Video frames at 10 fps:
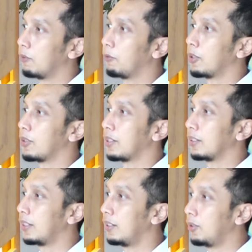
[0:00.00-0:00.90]
for
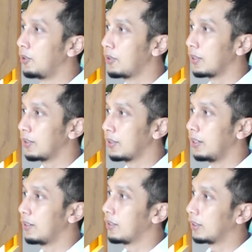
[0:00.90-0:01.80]
certain users
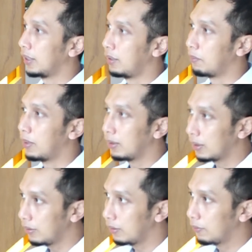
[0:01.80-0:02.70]
in certain market,
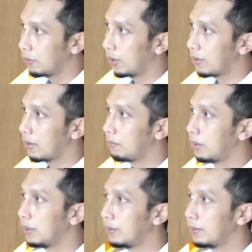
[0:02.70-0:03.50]
for example?